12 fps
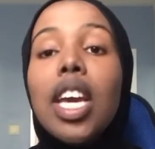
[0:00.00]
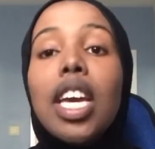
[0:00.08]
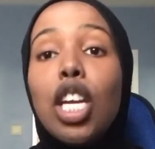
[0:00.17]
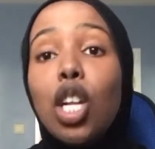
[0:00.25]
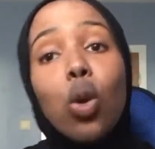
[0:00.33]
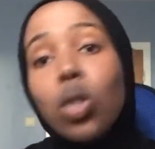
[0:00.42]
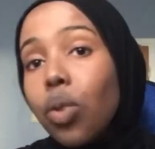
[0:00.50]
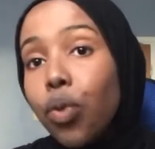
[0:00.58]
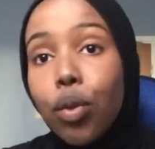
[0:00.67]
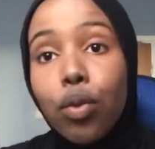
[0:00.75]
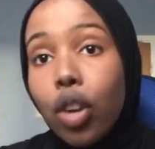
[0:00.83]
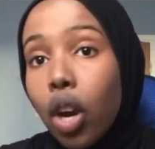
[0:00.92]
He knows if
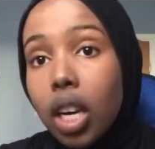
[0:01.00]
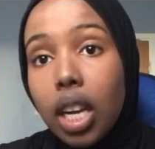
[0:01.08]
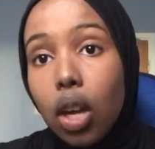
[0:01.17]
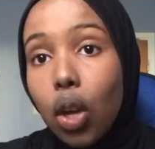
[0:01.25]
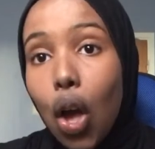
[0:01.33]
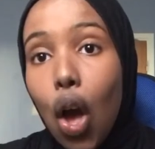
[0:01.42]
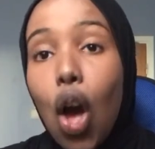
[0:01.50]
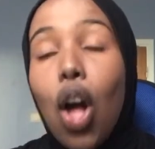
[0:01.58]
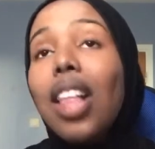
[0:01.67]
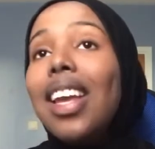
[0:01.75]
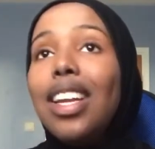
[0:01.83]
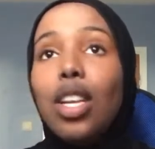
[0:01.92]
I've drunk
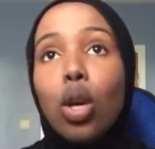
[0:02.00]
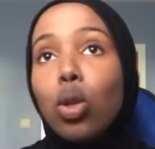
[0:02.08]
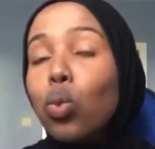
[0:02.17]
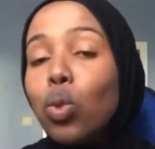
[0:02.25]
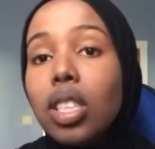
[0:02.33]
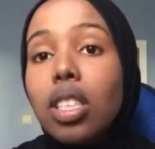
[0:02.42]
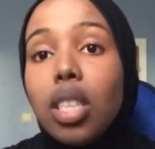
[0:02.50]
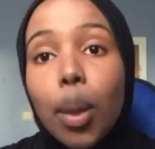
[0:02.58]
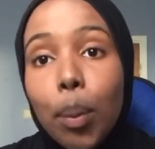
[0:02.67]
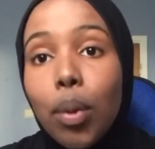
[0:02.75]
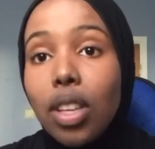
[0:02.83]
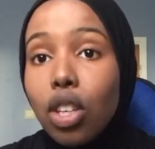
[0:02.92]
alcohol, He knows
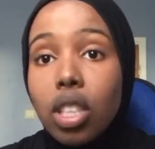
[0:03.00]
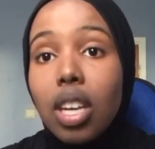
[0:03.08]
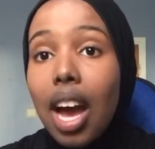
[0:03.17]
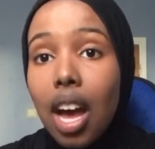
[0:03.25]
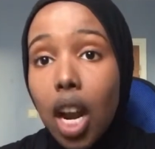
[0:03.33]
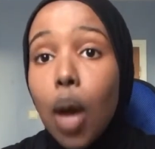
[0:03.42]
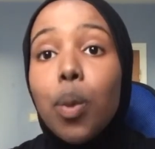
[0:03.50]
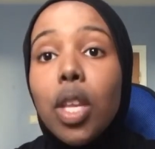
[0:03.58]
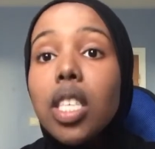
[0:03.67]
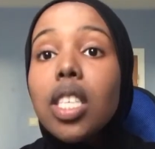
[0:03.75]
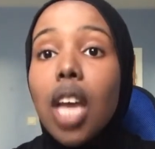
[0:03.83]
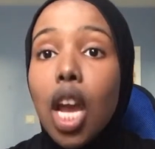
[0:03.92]
the haram
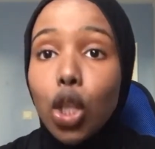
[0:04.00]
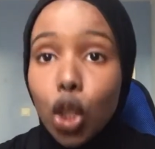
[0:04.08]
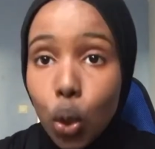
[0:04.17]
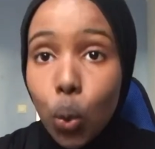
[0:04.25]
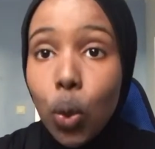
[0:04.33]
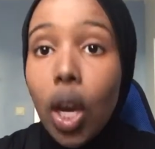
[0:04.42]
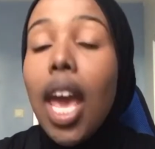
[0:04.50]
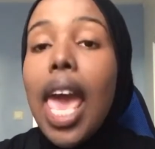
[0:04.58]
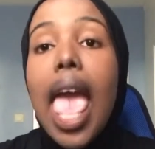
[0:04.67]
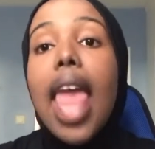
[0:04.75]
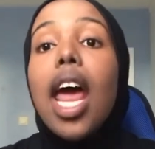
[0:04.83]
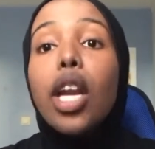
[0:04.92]
things I do,
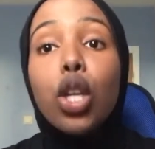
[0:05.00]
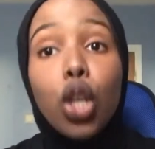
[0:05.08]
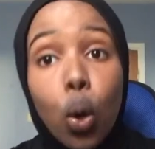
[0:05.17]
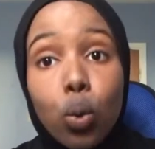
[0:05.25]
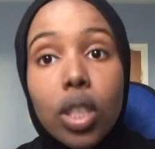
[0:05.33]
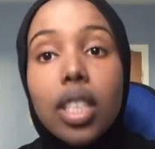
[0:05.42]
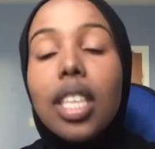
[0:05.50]
and I don't.